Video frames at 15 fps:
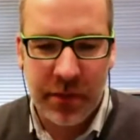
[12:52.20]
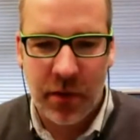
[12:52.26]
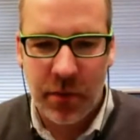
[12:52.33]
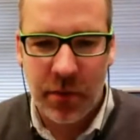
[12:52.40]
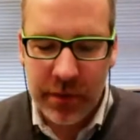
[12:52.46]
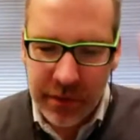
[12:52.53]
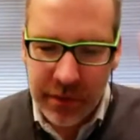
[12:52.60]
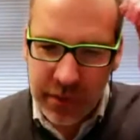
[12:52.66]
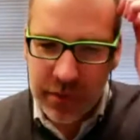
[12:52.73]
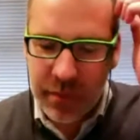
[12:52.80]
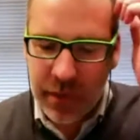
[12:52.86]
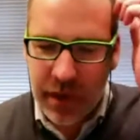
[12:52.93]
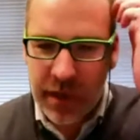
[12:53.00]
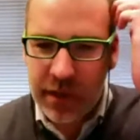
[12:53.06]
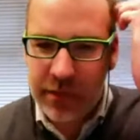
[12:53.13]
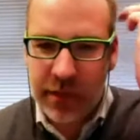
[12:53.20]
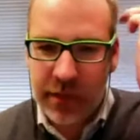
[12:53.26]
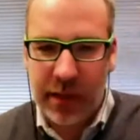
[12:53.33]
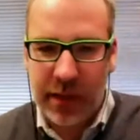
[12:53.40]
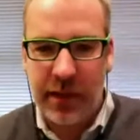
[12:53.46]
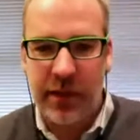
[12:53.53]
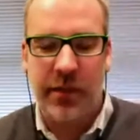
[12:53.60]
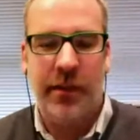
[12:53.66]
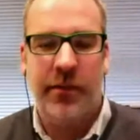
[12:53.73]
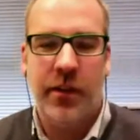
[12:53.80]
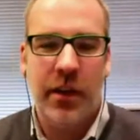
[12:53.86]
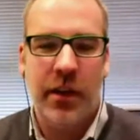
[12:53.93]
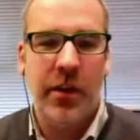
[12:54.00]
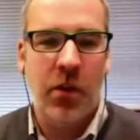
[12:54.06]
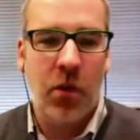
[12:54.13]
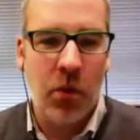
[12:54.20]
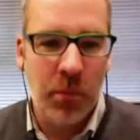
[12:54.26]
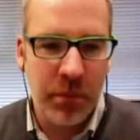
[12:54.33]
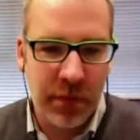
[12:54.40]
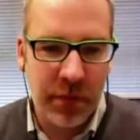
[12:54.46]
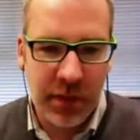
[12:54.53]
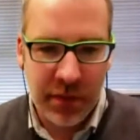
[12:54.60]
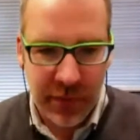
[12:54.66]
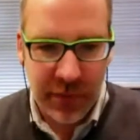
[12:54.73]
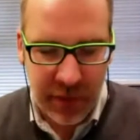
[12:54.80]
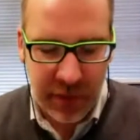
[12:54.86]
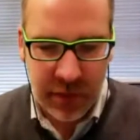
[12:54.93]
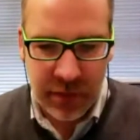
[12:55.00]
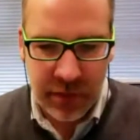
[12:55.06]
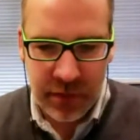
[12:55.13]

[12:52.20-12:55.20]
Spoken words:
always a good buy if you need a home to live in.